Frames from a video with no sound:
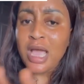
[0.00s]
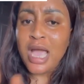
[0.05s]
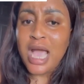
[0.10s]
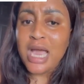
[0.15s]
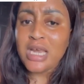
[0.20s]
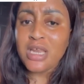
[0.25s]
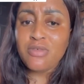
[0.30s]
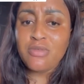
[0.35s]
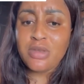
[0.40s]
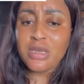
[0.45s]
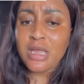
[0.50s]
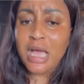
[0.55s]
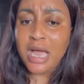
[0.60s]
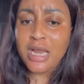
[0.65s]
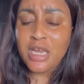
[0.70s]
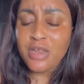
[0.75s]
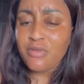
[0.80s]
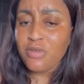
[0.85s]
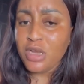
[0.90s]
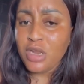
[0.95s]
I
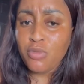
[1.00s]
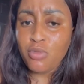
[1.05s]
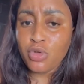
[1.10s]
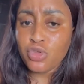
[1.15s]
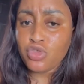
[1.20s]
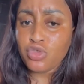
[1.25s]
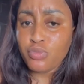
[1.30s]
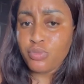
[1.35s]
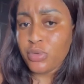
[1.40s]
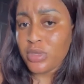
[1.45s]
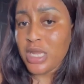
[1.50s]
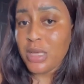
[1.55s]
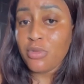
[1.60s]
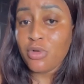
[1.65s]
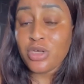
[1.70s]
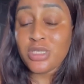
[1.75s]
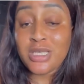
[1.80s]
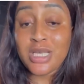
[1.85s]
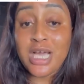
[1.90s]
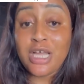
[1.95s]
didn't really want to bother
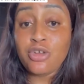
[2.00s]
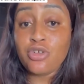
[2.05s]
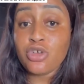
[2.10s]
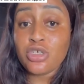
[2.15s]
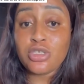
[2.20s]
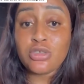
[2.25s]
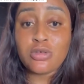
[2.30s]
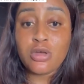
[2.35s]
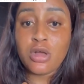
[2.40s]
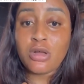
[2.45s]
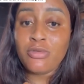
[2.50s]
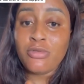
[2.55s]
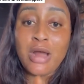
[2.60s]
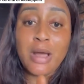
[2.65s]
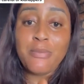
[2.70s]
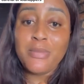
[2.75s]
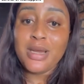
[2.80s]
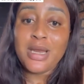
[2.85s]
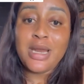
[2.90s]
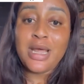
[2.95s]
because they can't just
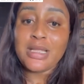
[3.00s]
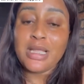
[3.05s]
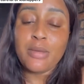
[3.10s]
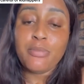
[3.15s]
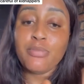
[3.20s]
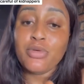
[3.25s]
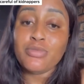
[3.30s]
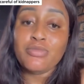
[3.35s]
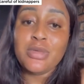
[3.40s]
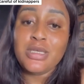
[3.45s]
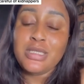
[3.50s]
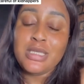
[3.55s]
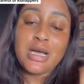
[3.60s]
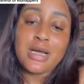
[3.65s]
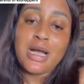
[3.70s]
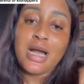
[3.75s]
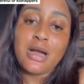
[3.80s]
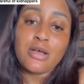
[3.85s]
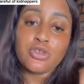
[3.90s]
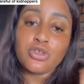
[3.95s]
grab me like that and put me in their
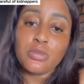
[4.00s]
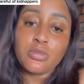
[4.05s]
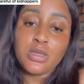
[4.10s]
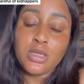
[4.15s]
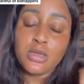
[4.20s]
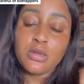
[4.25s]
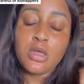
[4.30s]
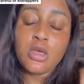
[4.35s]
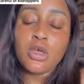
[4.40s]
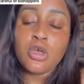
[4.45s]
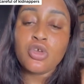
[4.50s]
car or something.